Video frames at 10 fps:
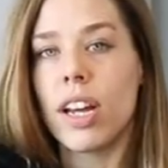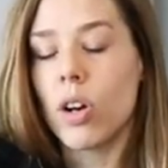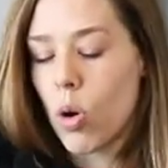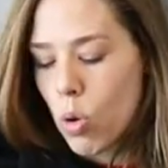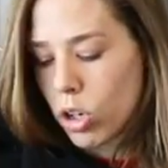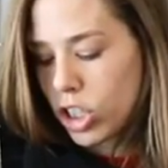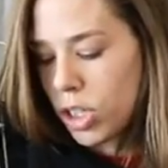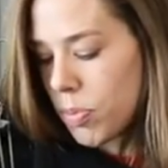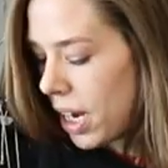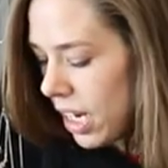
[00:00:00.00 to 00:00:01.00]
there, or she
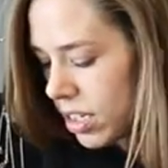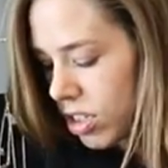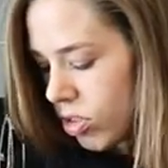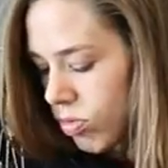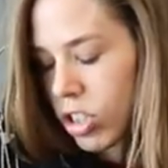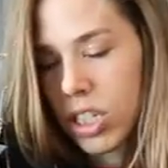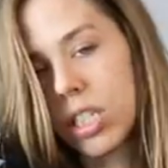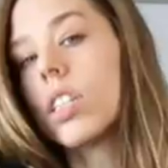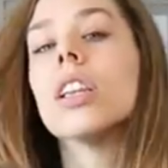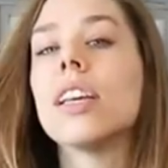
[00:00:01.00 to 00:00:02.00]
might
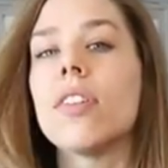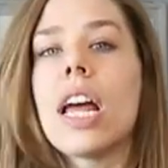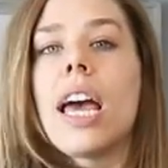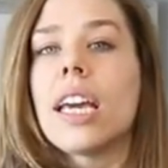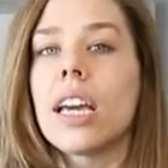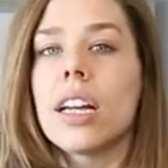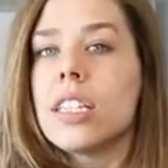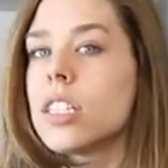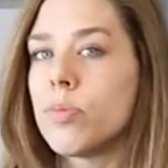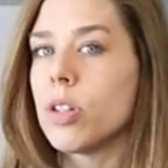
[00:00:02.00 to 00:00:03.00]
just leave it hanging.
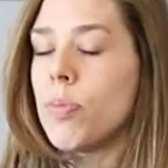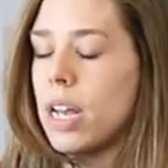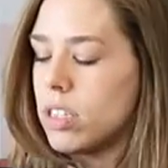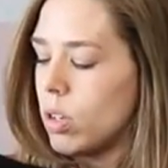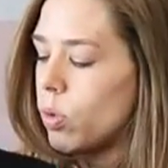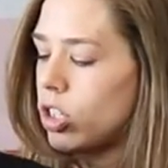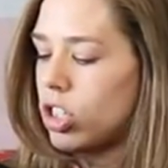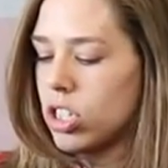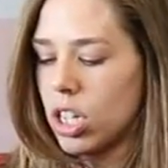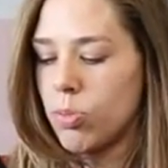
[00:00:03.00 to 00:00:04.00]
depends on what
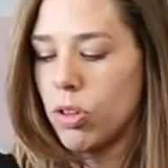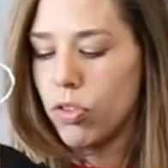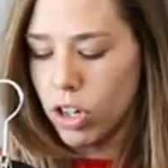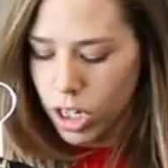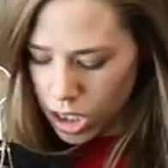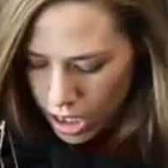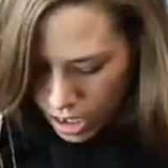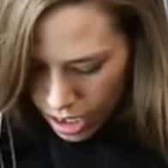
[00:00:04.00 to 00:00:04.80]
she's going to prefer.